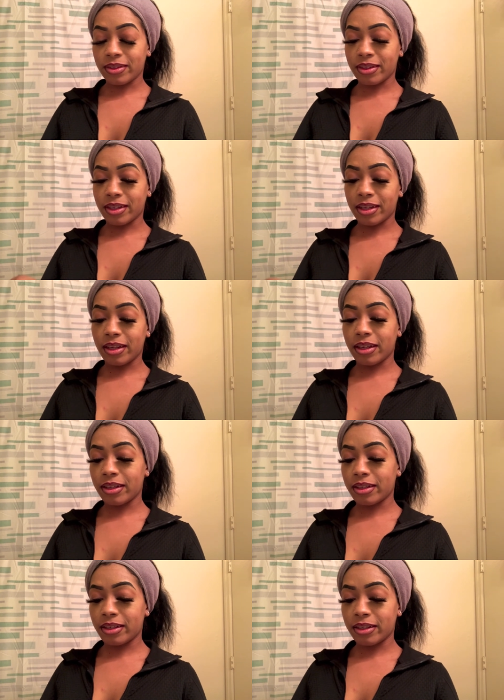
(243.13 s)
Like,
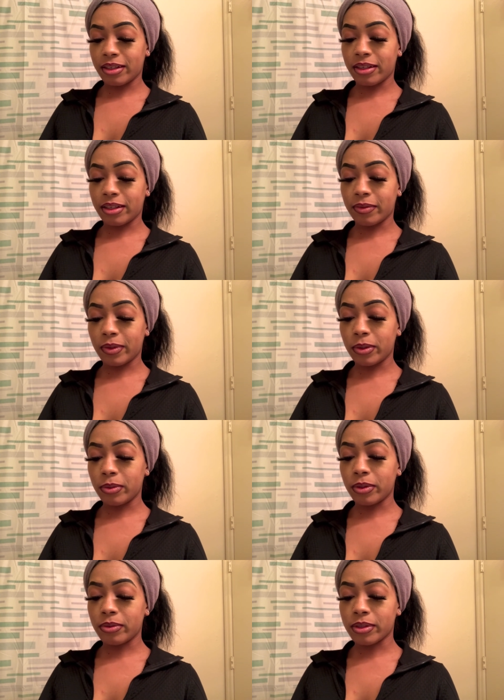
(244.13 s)
if you
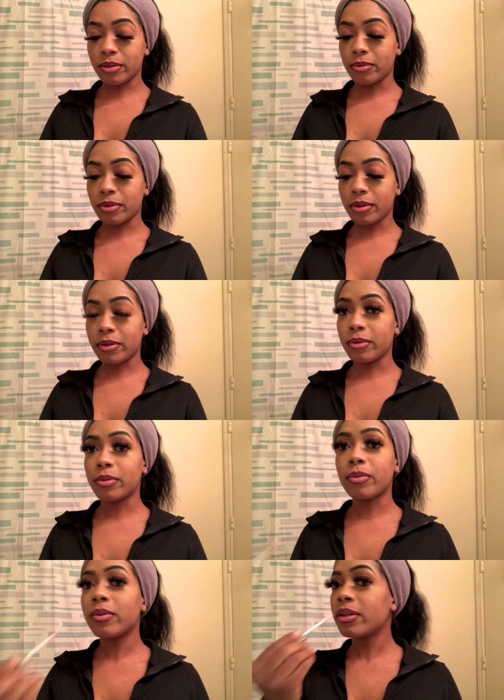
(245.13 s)
used to doing the
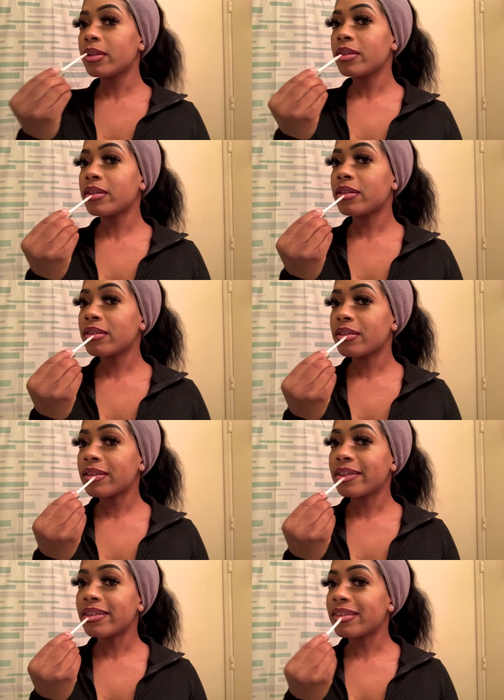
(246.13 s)
nude,
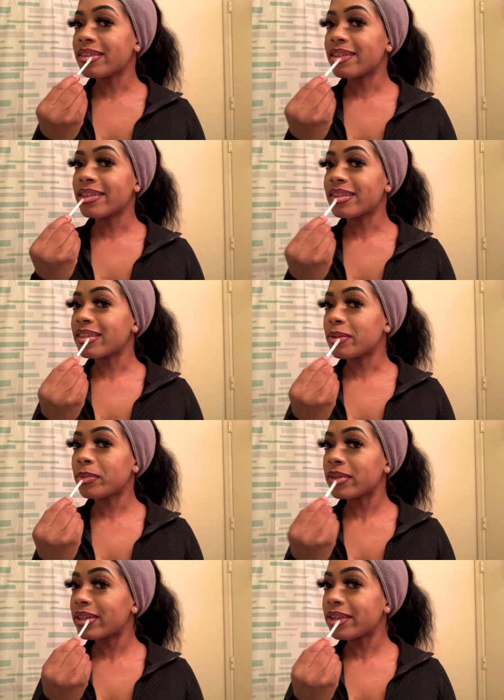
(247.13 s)
this is
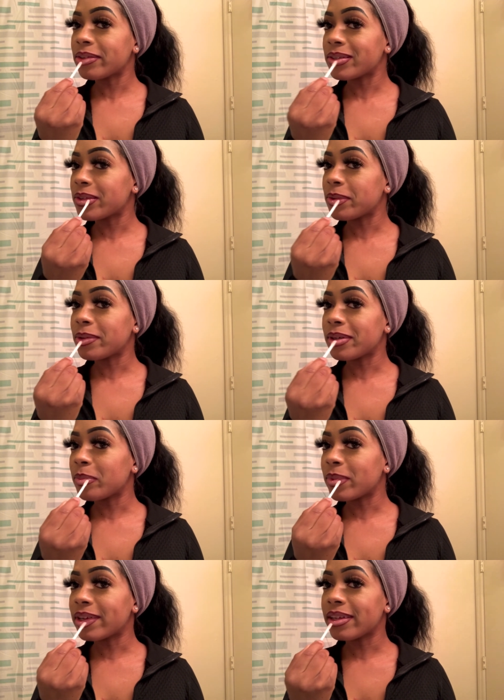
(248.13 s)
somewhat close to it,
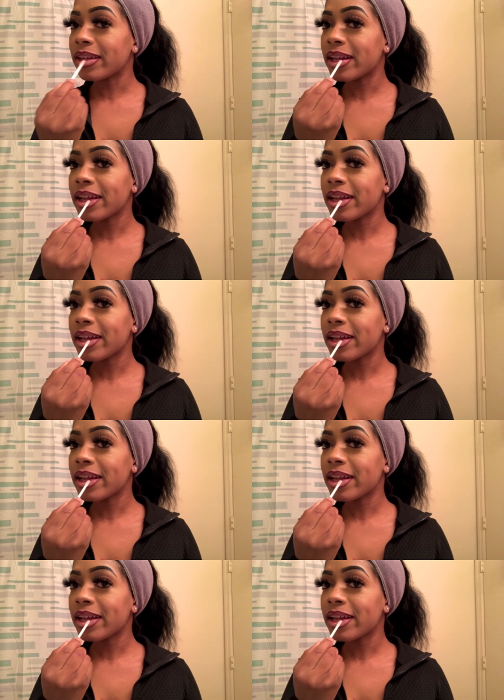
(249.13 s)
but